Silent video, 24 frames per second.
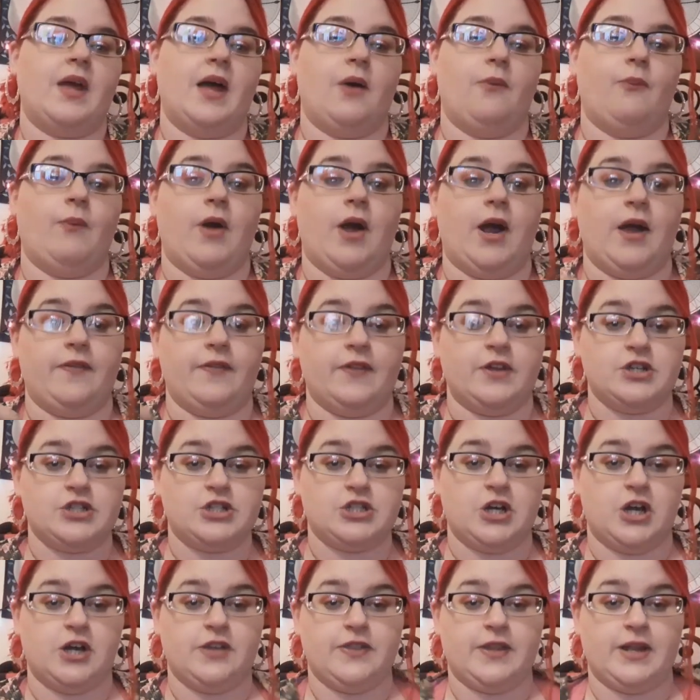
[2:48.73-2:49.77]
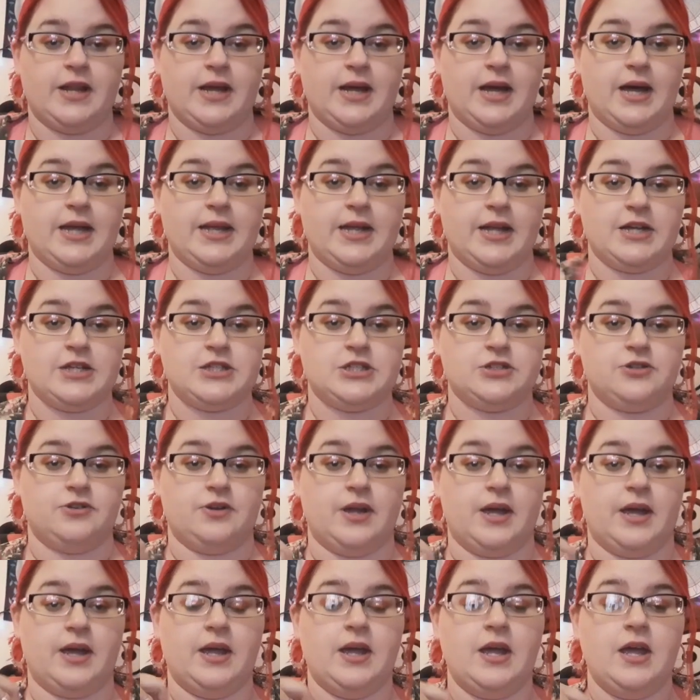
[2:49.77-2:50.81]
i'm wearing the shirt that i got
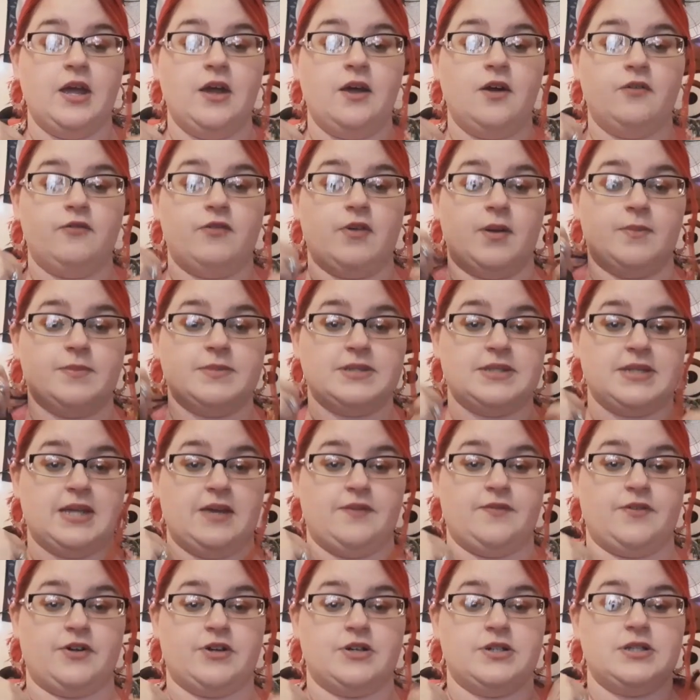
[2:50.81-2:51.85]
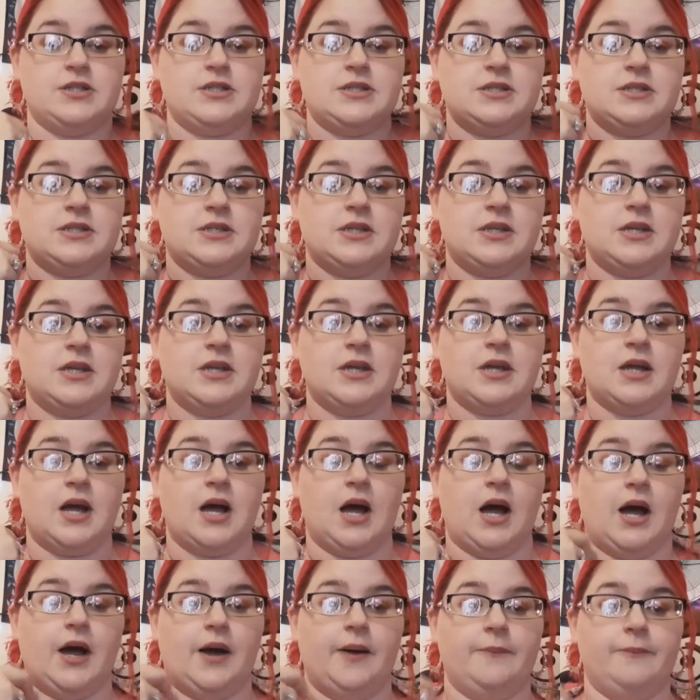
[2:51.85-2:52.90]
yesterday from savers
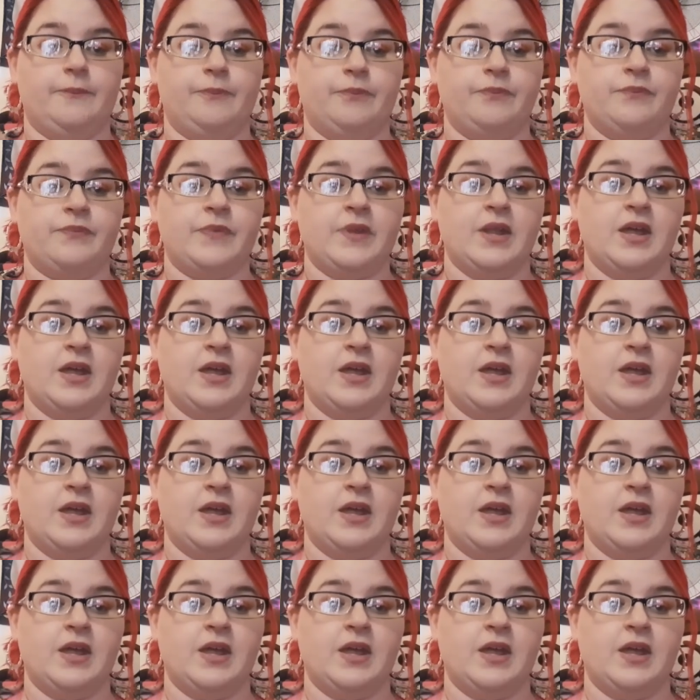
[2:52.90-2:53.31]
um,